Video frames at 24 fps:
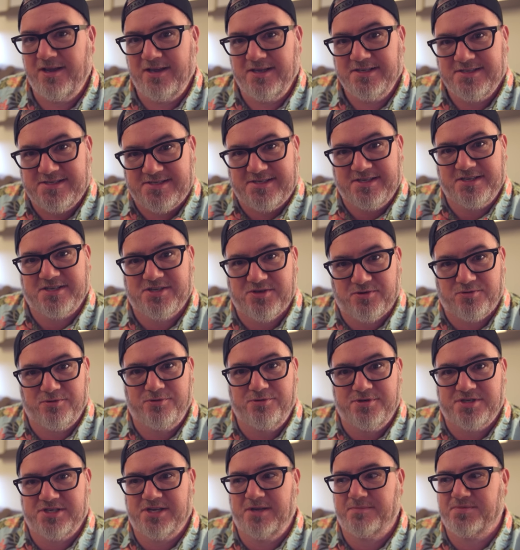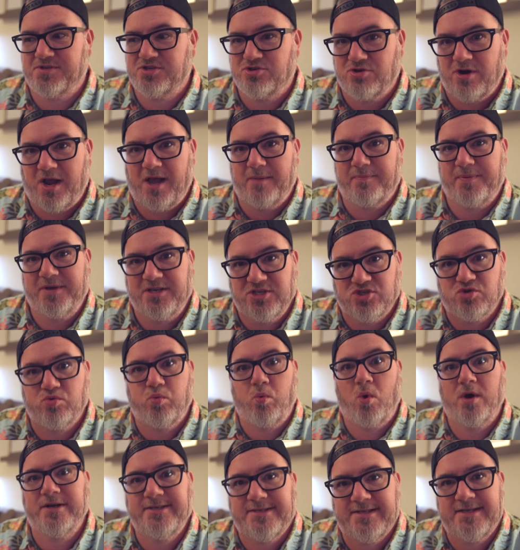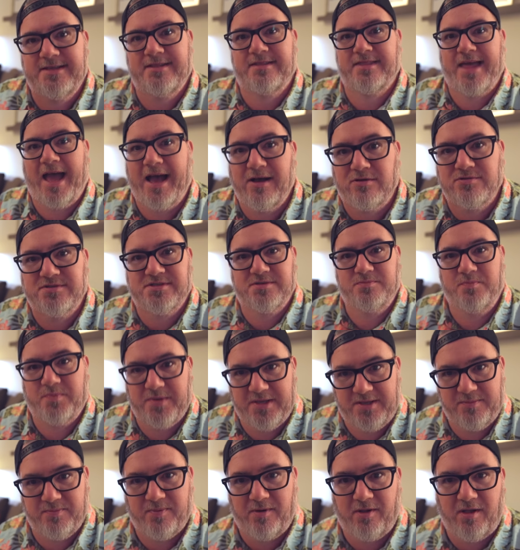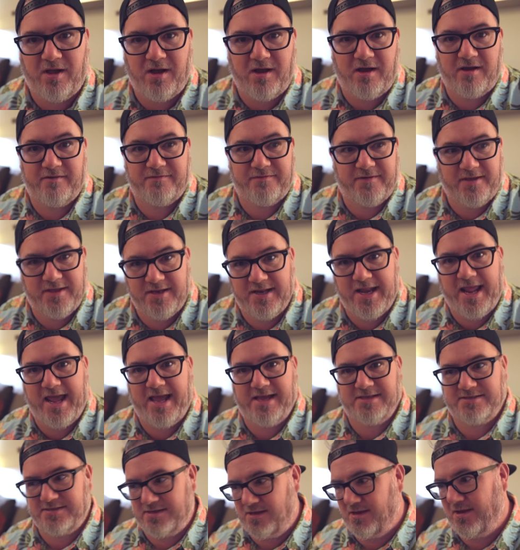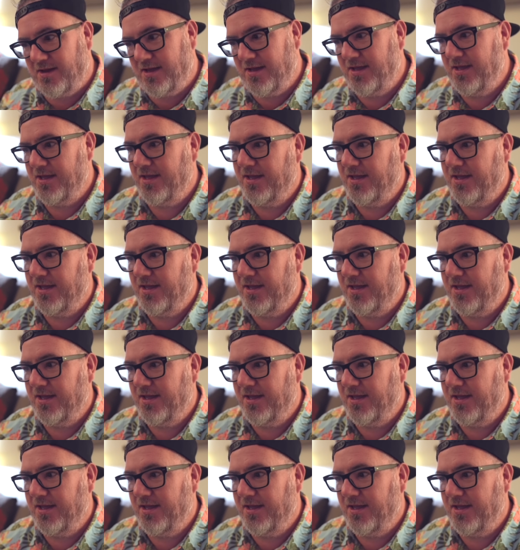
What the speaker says: six cruise ships dropping 20,000 people off in Nassau.